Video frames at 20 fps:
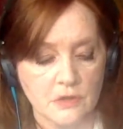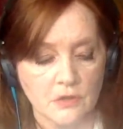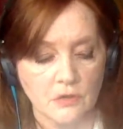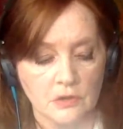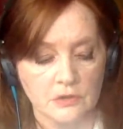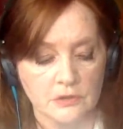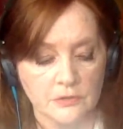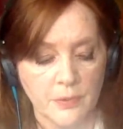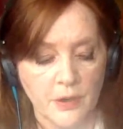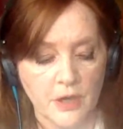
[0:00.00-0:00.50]
is
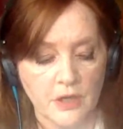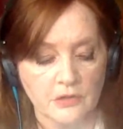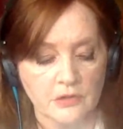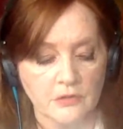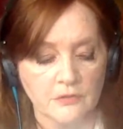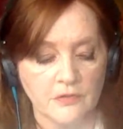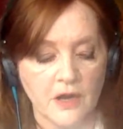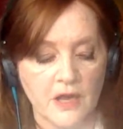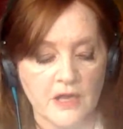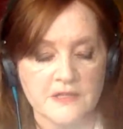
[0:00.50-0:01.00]
called
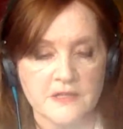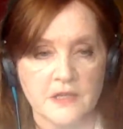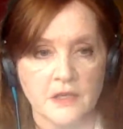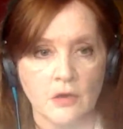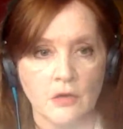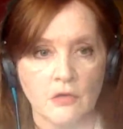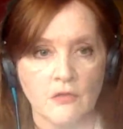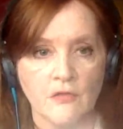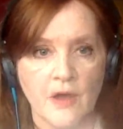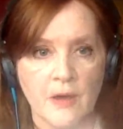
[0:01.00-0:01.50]

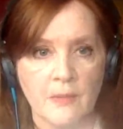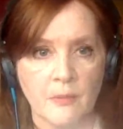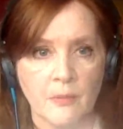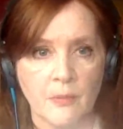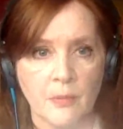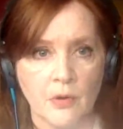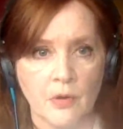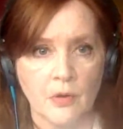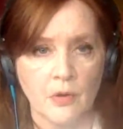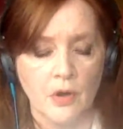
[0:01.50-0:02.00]
Butterflies in
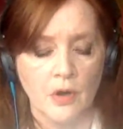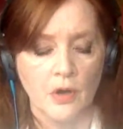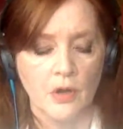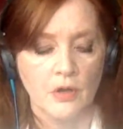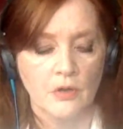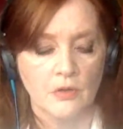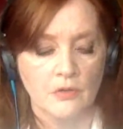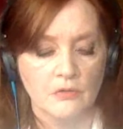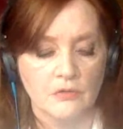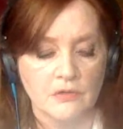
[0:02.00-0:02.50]
November
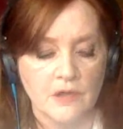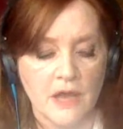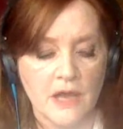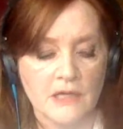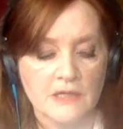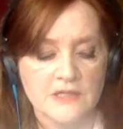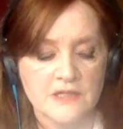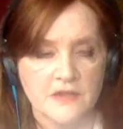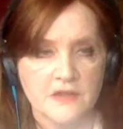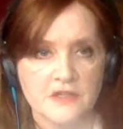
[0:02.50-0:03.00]

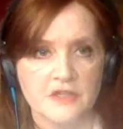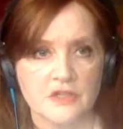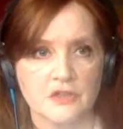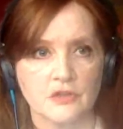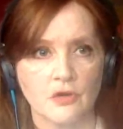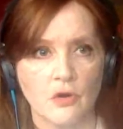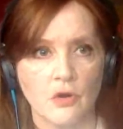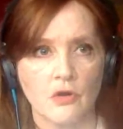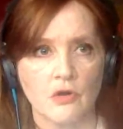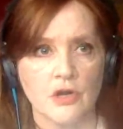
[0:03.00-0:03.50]
tells the
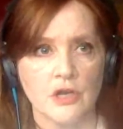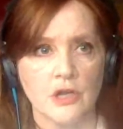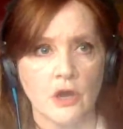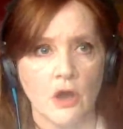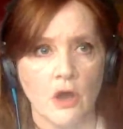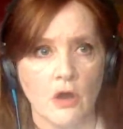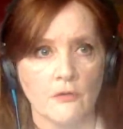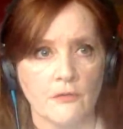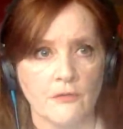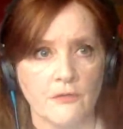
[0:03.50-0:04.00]

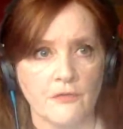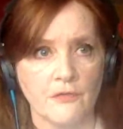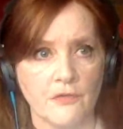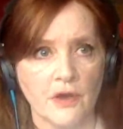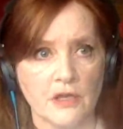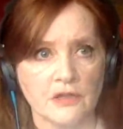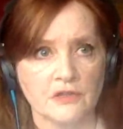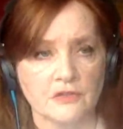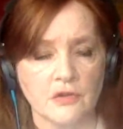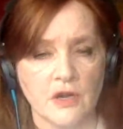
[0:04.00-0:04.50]
story
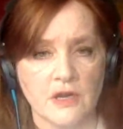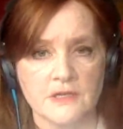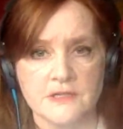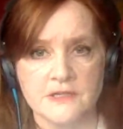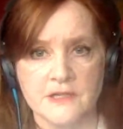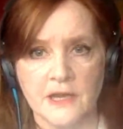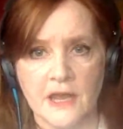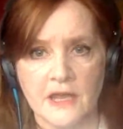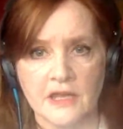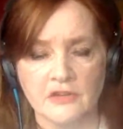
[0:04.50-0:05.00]
of a
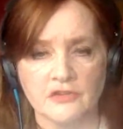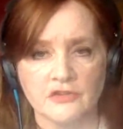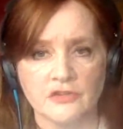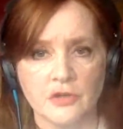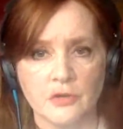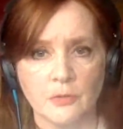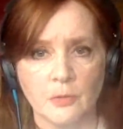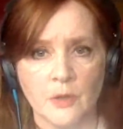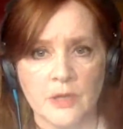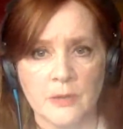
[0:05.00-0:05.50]

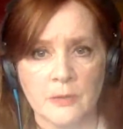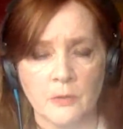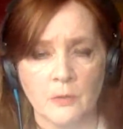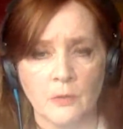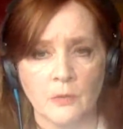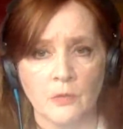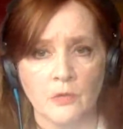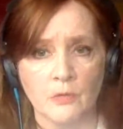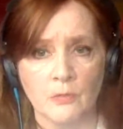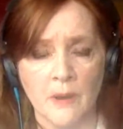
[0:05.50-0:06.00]
translator
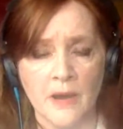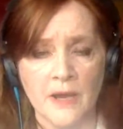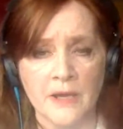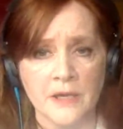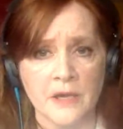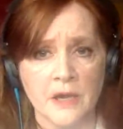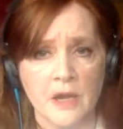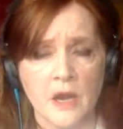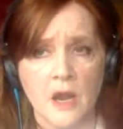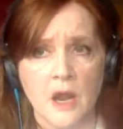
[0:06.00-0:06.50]

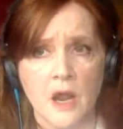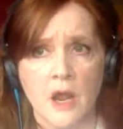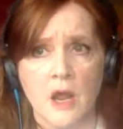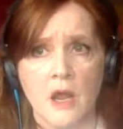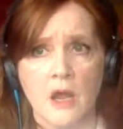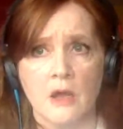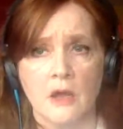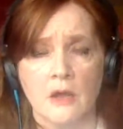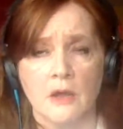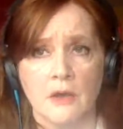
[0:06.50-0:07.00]
woman
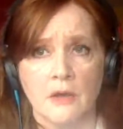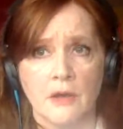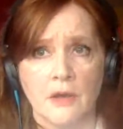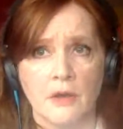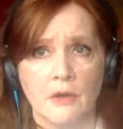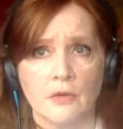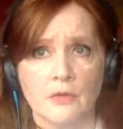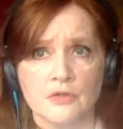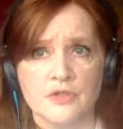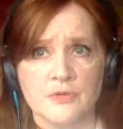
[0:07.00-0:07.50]

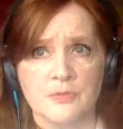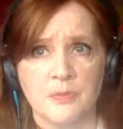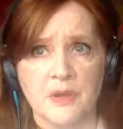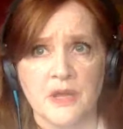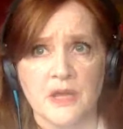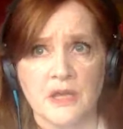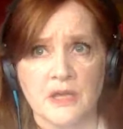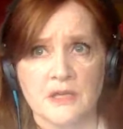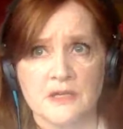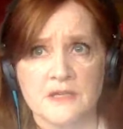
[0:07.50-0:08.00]
who
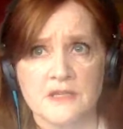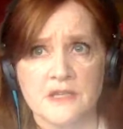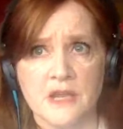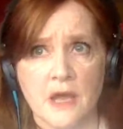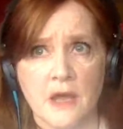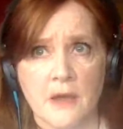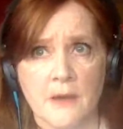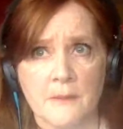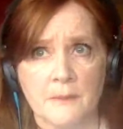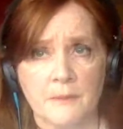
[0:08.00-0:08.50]

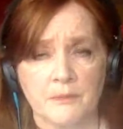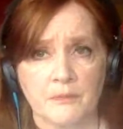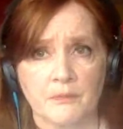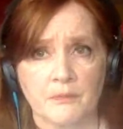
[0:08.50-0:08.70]
speaks